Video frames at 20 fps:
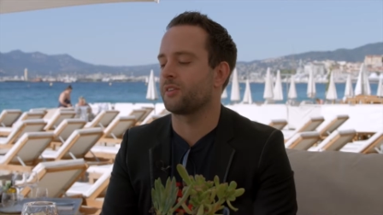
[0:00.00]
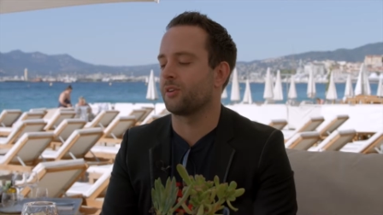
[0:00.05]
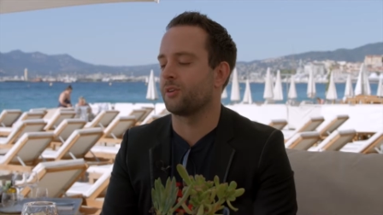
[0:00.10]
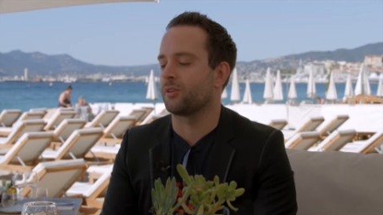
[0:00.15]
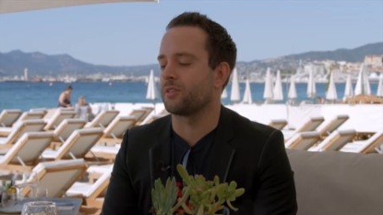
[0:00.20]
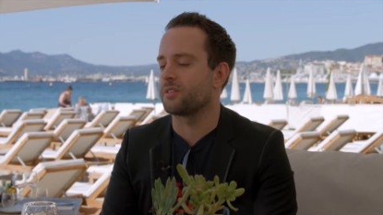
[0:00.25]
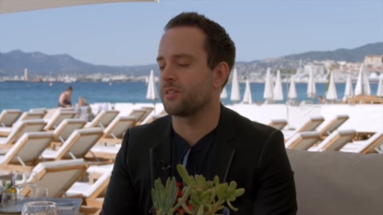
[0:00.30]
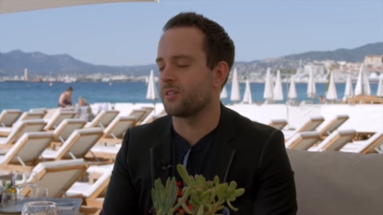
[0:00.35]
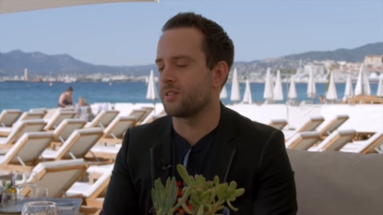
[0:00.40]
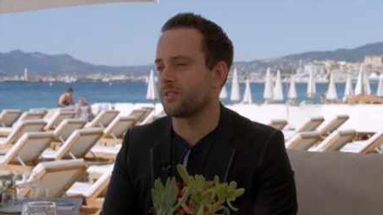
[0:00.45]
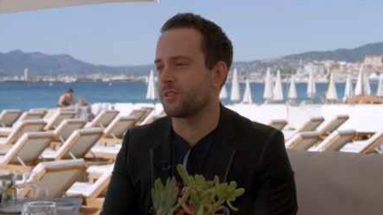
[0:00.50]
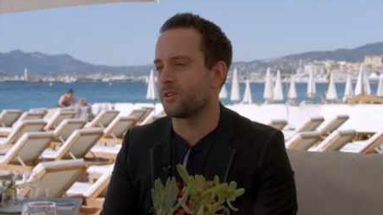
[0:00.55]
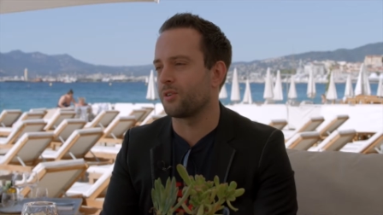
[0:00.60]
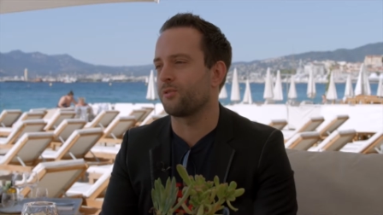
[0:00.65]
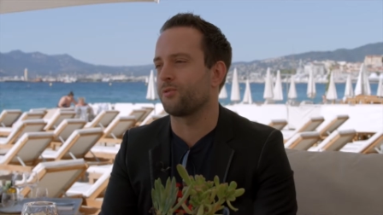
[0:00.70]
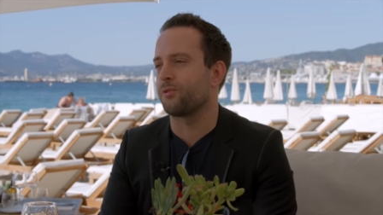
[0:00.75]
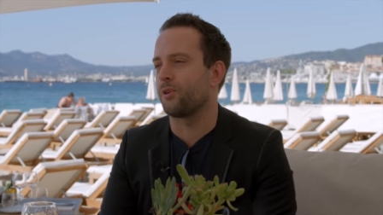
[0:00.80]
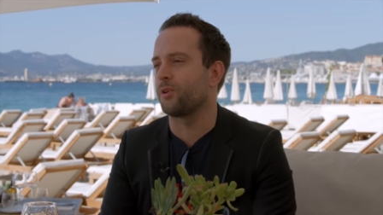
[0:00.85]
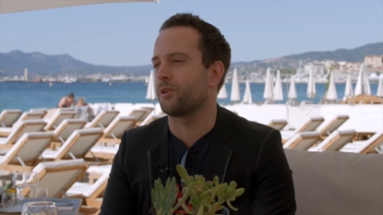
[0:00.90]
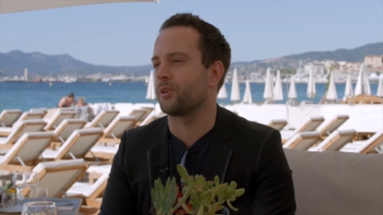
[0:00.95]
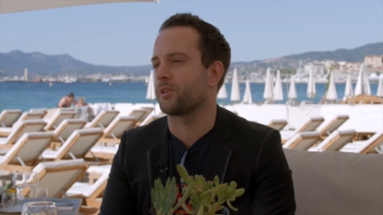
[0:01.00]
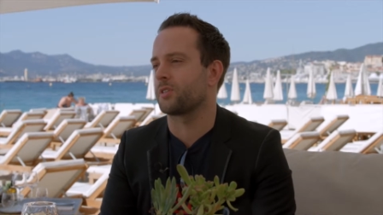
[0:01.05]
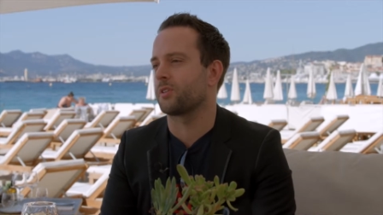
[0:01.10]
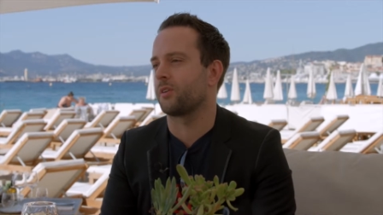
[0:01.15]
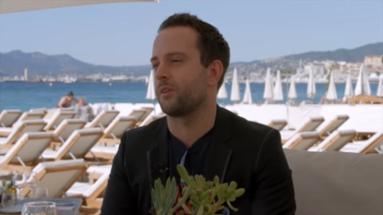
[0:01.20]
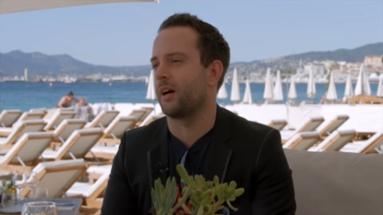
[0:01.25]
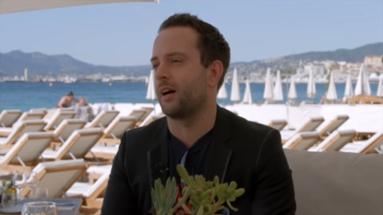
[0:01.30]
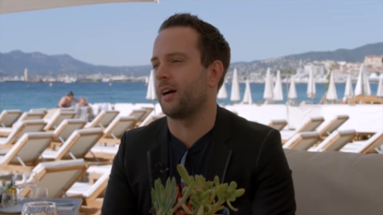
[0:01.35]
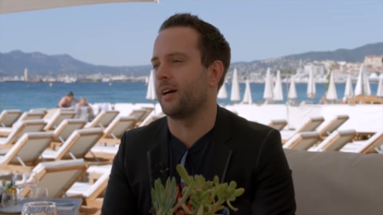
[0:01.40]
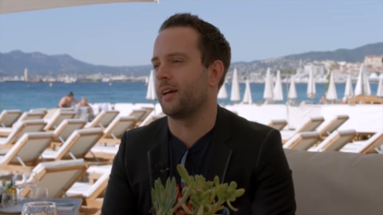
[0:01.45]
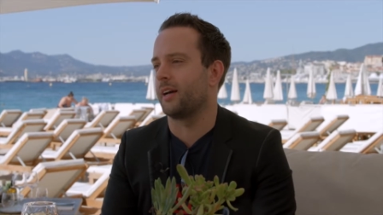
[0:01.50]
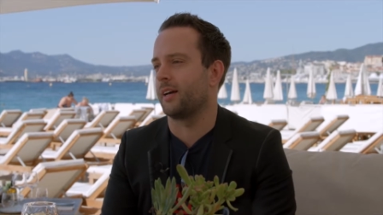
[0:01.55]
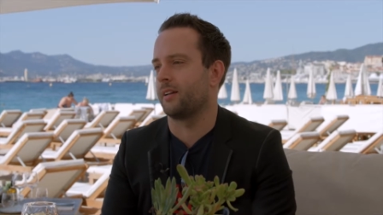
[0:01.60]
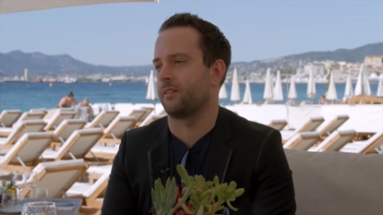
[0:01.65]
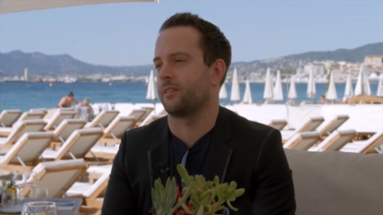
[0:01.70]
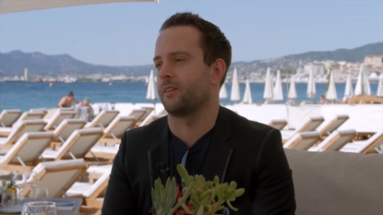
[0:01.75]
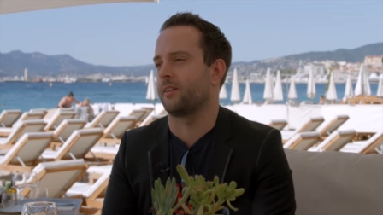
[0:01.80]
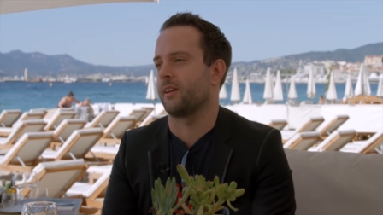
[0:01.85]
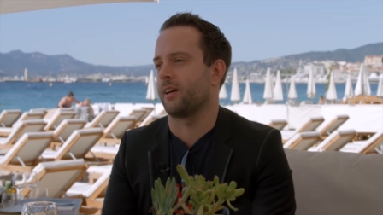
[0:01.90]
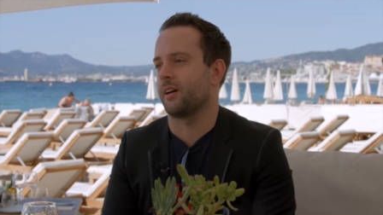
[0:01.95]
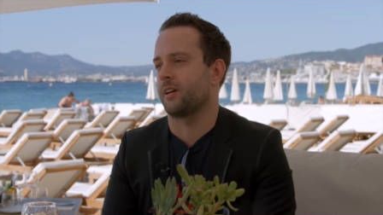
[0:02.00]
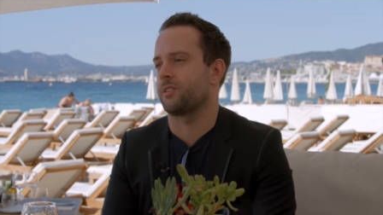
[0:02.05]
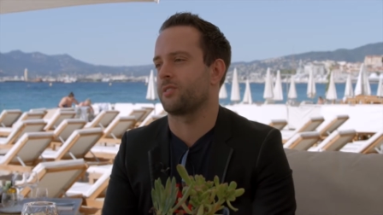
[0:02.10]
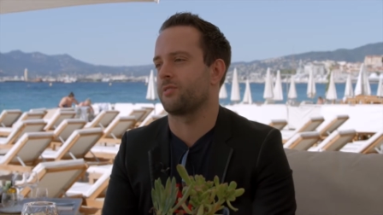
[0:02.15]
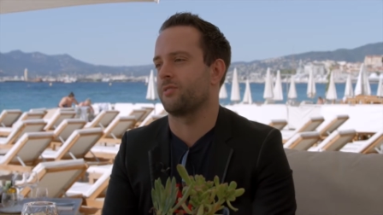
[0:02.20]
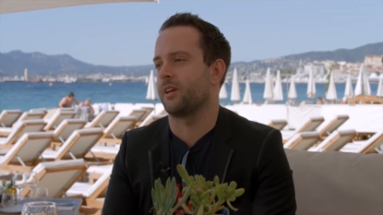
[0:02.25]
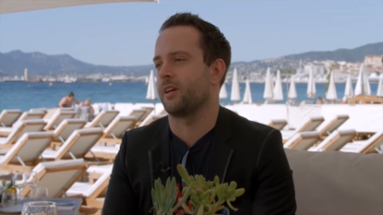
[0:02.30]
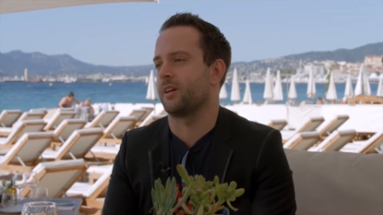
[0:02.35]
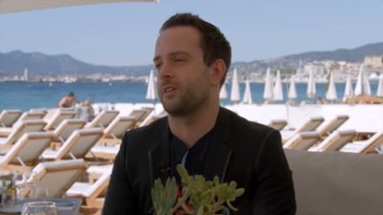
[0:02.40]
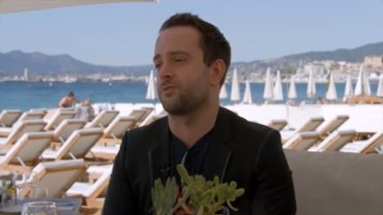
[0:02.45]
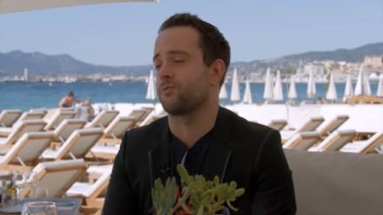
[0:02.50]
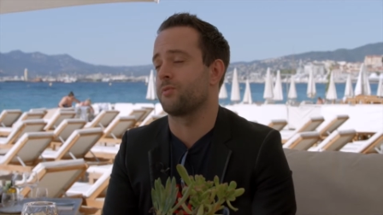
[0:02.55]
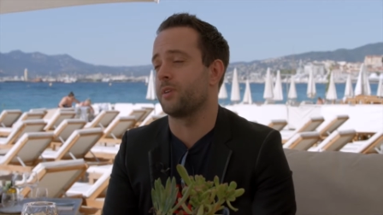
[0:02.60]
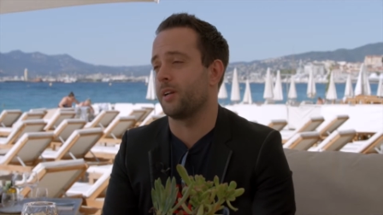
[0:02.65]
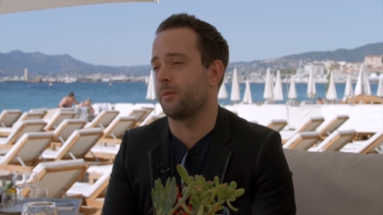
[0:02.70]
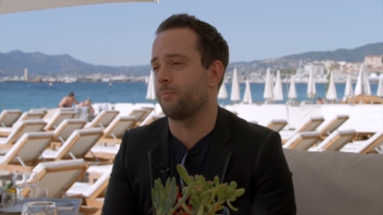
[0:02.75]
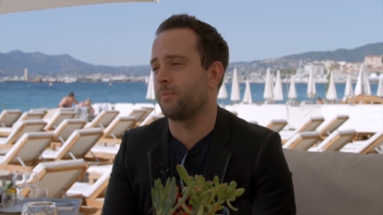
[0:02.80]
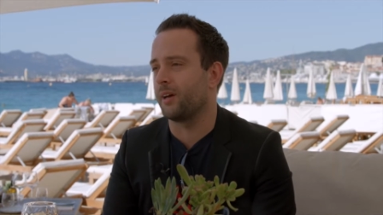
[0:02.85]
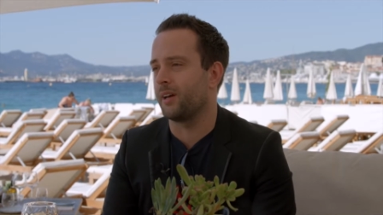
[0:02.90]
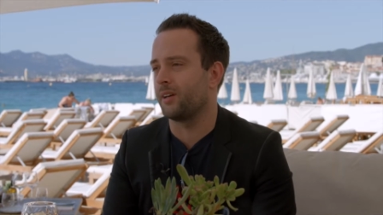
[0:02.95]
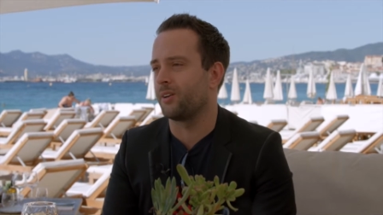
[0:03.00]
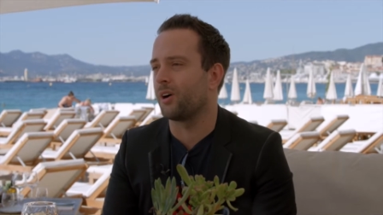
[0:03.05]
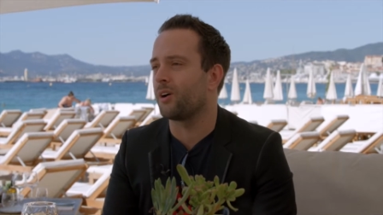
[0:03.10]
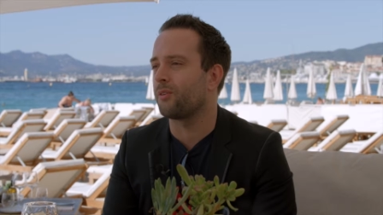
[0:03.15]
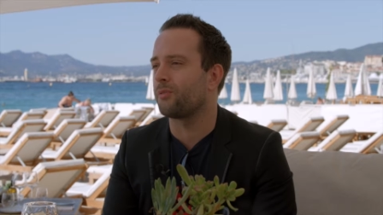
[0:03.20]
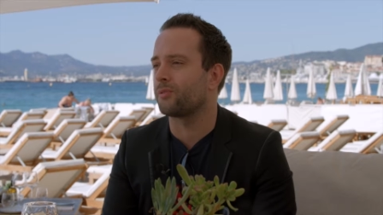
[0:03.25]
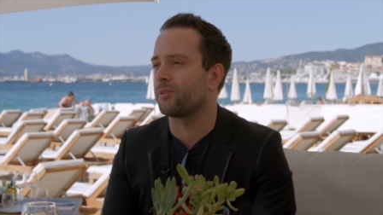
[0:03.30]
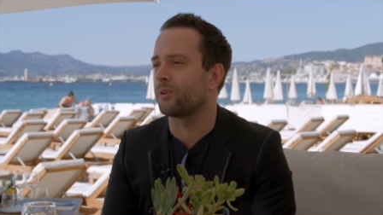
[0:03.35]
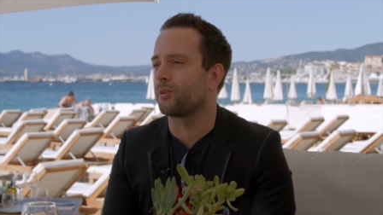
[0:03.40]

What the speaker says: consistent focus on high-end and luxury has really paid off.